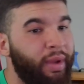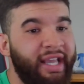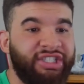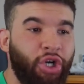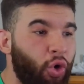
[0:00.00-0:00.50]

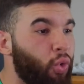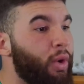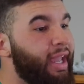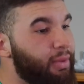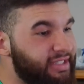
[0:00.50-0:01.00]

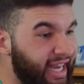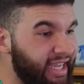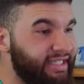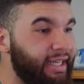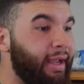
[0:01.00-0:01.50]
It was
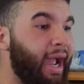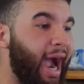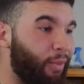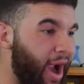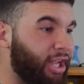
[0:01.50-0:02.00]
decent.
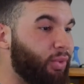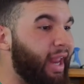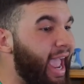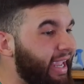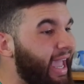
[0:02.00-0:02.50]
I rocked it
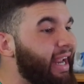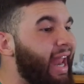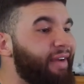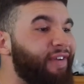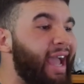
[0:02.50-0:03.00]
with the AK,
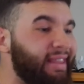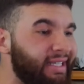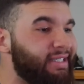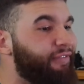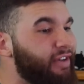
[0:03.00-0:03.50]
life like
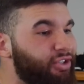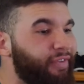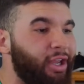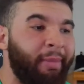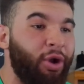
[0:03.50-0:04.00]
this, the official
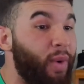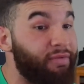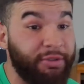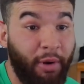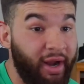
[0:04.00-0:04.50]
video, man.
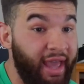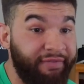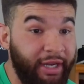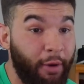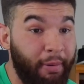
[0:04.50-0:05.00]
Whoever's a part of that
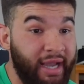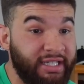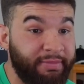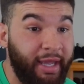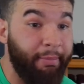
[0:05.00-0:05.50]
video
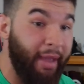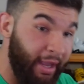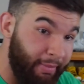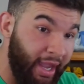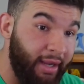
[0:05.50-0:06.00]
process, man,
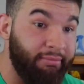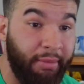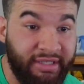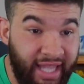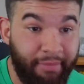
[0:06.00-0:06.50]
bang, bang.
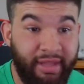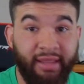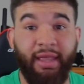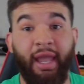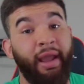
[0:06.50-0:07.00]
Let me stop
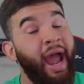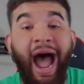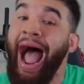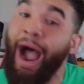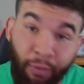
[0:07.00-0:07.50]
that thing.
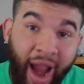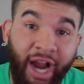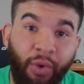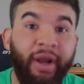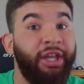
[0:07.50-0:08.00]
I
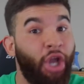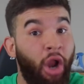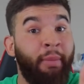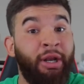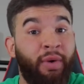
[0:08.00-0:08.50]
rocked with it.
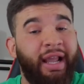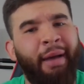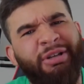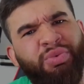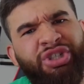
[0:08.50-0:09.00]
Y'all let me know in the
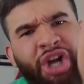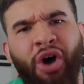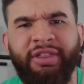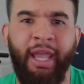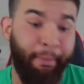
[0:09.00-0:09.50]
comments what
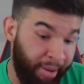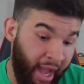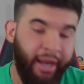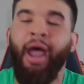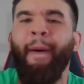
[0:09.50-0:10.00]
y'all think.
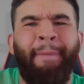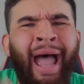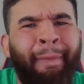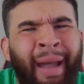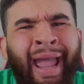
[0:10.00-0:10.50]
But
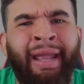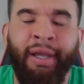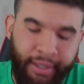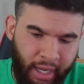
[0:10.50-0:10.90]
bang, bang.